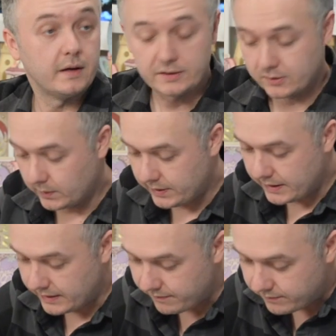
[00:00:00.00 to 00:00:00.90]
And to really
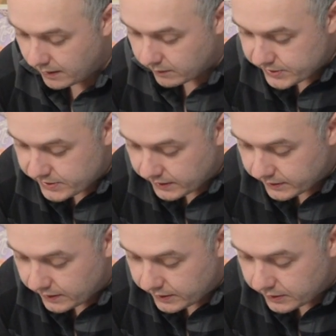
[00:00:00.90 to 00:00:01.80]
get that flower to
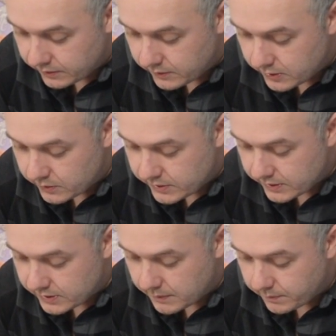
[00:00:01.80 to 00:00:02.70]
stick there, you can use
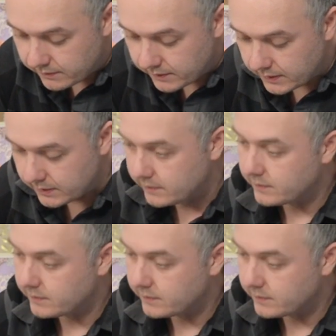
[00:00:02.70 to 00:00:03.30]
the tip of a